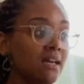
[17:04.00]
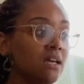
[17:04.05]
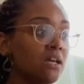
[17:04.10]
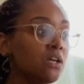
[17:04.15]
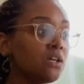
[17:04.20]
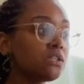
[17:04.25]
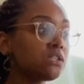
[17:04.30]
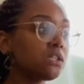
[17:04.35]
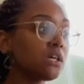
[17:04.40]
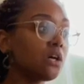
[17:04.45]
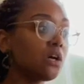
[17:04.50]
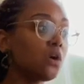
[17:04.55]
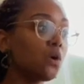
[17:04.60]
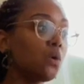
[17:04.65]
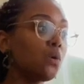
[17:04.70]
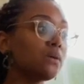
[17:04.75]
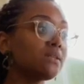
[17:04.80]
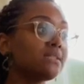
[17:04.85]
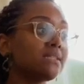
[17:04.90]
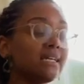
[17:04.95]

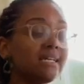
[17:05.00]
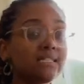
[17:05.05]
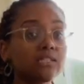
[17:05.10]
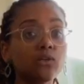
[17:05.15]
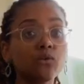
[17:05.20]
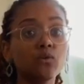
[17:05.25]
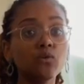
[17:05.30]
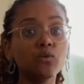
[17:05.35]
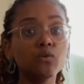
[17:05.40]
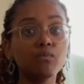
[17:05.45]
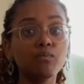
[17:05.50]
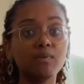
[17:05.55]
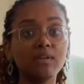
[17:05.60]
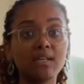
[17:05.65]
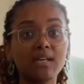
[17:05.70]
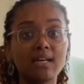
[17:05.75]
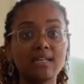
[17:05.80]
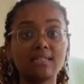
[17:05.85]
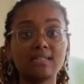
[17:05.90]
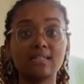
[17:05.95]
So stay tuned
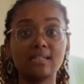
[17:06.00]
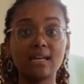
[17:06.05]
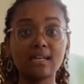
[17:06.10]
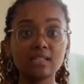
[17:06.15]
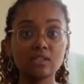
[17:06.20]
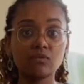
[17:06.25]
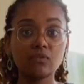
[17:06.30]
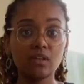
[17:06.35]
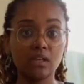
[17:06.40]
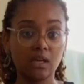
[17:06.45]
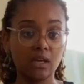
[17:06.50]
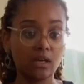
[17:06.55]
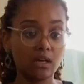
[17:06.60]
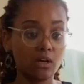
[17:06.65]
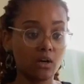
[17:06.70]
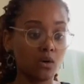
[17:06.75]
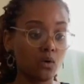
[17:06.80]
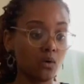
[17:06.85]
because the next video